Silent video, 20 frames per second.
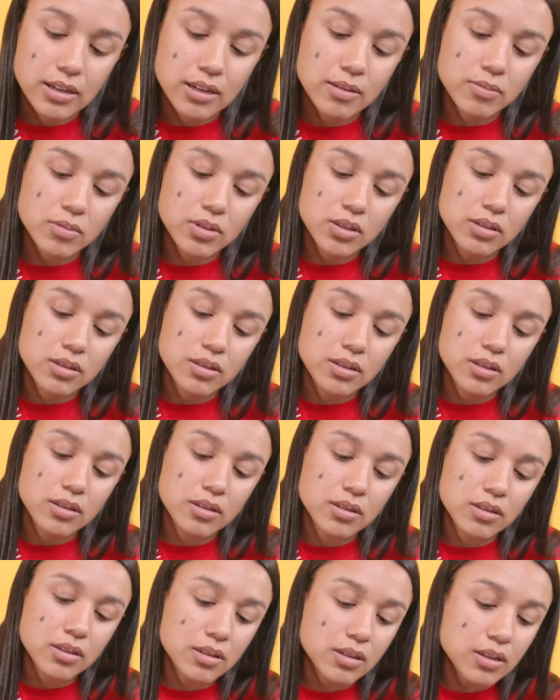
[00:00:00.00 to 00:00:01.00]
I'm just
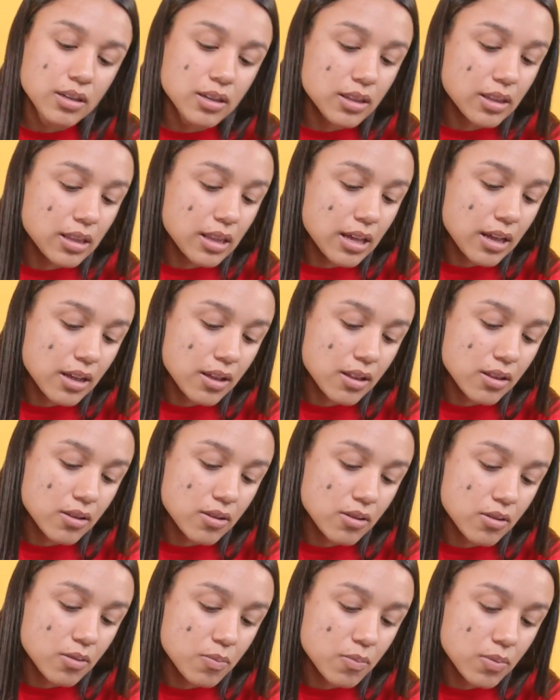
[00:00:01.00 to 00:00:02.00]
gonna cut that a
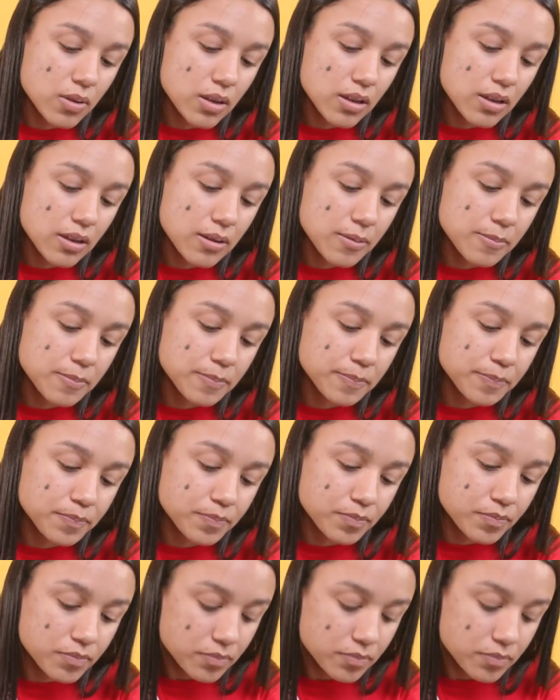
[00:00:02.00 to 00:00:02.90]
little bit.